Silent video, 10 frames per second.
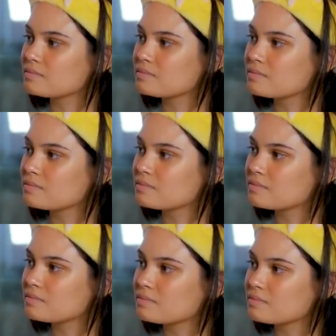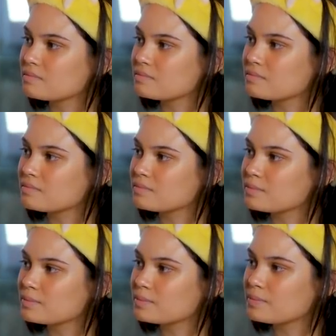
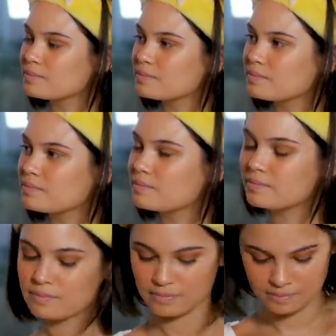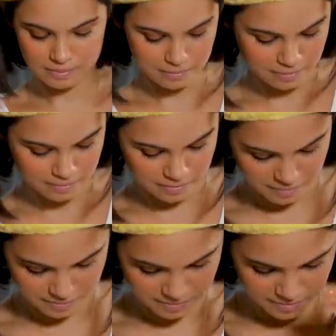
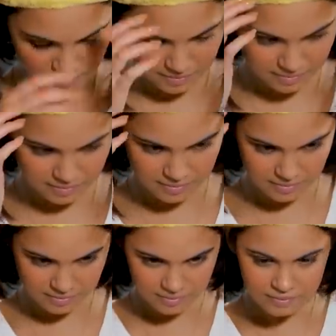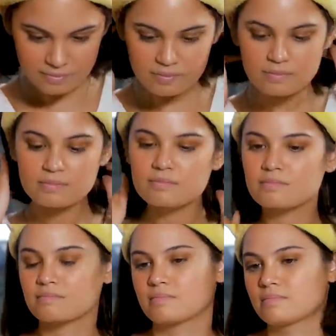[no speech]